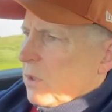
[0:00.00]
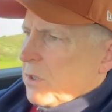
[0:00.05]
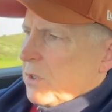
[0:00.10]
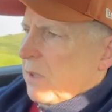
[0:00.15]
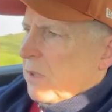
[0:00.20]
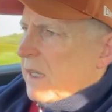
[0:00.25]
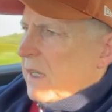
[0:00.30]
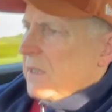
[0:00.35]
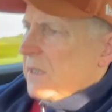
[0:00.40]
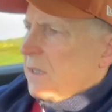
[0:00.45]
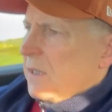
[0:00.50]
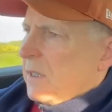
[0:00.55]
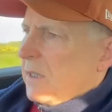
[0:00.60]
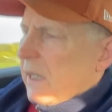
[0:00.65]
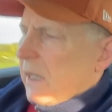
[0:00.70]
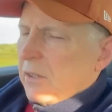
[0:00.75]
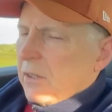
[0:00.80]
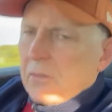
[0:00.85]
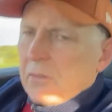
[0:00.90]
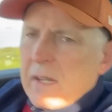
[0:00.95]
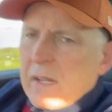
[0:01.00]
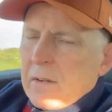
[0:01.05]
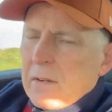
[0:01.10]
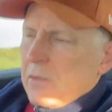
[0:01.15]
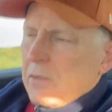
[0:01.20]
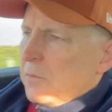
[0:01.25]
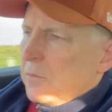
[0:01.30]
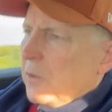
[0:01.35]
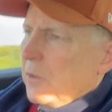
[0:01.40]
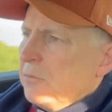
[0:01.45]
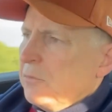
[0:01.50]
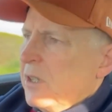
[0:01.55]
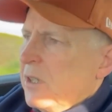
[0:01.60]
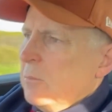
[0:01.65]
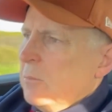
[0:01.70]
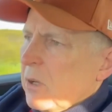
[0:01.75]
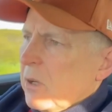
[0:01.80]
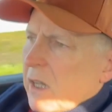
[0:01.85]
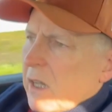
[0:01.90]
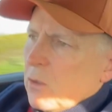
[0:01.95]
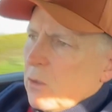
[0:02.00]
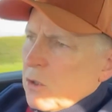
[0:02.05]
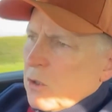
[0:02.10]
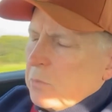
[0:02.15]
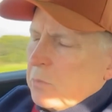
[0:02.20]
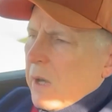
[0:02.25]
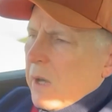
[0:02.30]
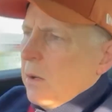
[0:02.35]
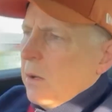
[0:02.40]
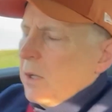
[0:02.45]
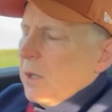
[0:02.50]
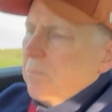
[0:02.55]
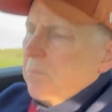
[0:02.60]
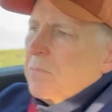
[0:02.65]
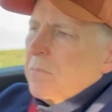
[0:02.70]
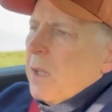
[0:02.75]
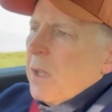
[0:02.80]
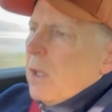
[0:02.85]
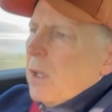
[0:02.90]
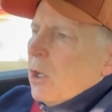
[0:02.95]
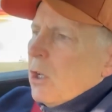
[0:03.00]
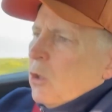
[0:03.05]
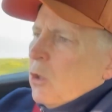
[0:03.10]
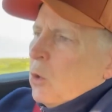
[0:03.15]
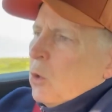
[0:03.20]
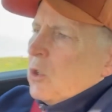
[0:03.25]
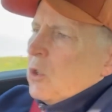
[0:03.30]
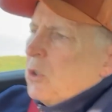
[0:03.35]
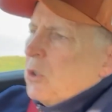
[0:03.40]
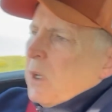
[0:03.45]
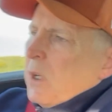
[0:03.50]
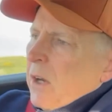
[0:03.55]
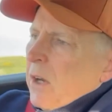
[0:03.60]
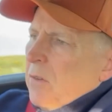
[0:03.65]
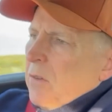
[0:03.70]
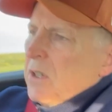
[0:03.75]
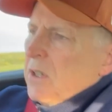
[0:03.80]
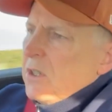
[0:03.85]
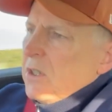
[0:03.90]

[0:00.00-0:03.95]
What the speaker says: was rated at 315 brake horsepower, 0 to 100